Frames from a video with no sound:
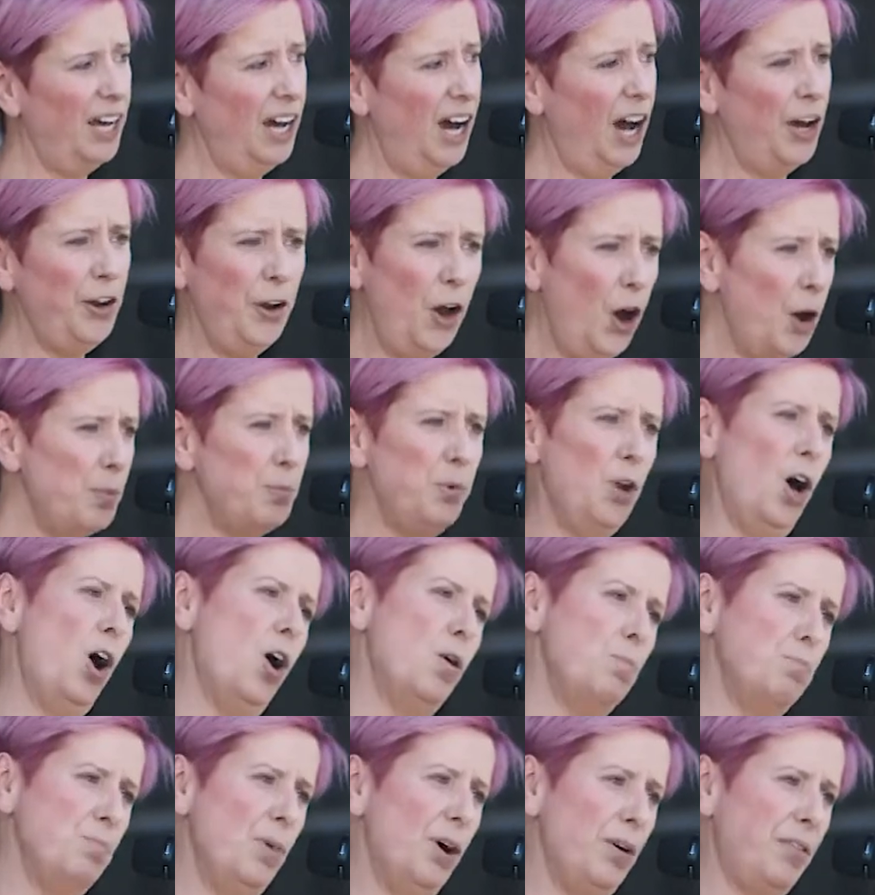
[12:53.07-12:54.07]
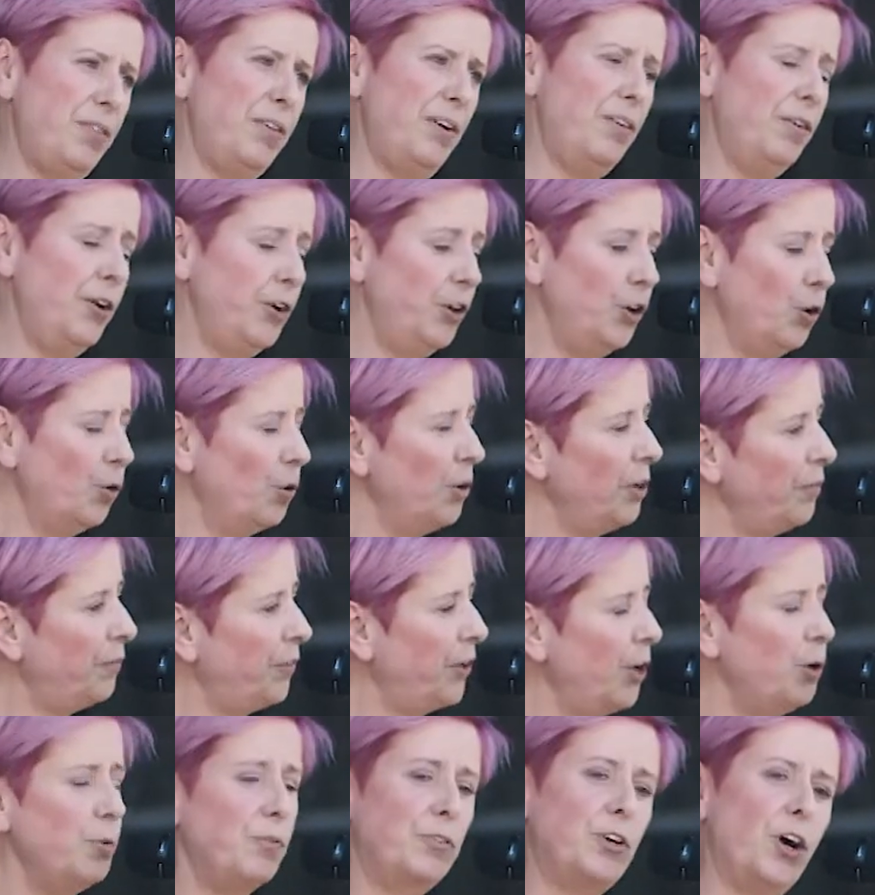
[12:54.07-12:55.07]
And I'm not a mother, and all
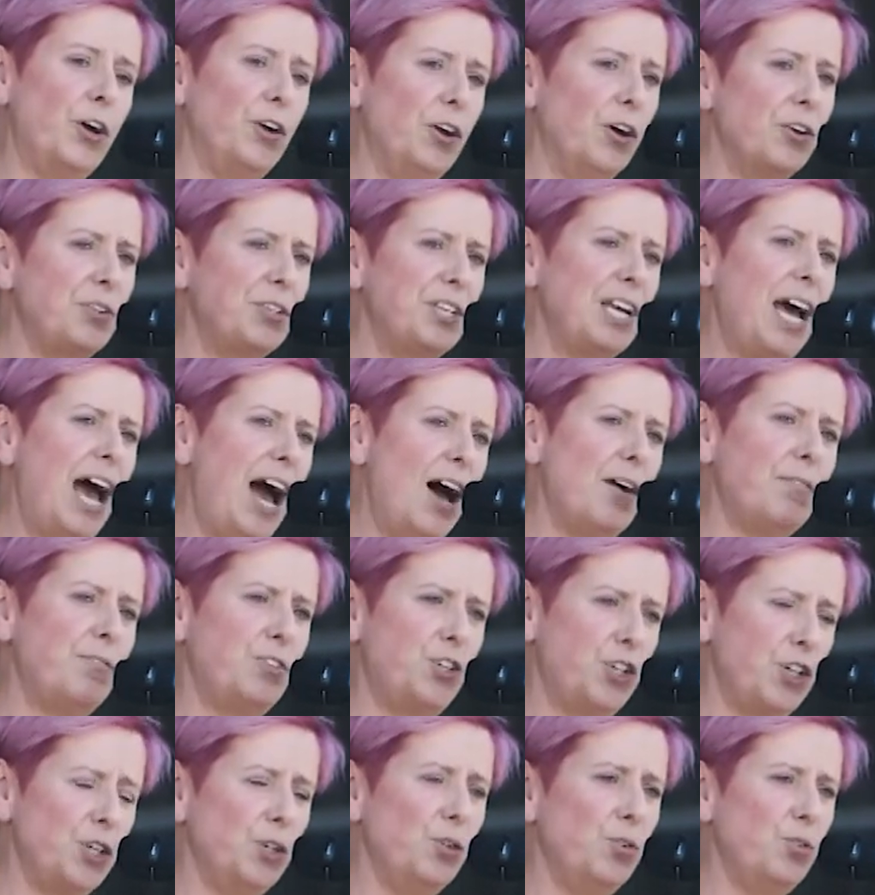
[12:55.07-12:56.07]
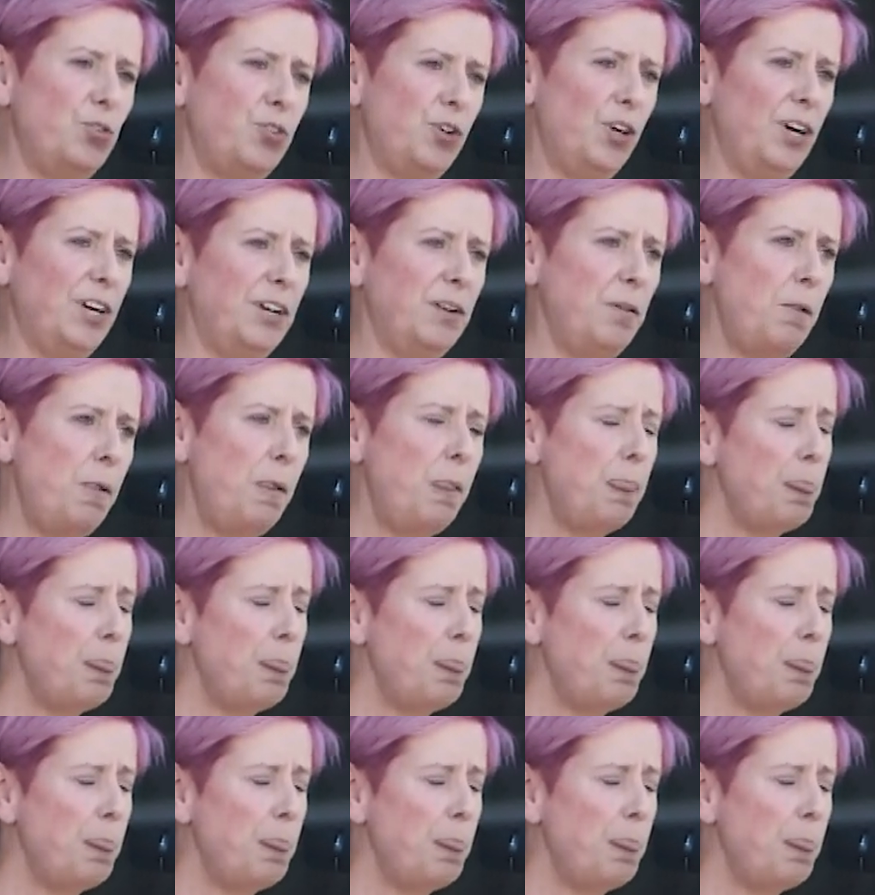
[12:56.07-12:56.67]
of you have gone on to have children.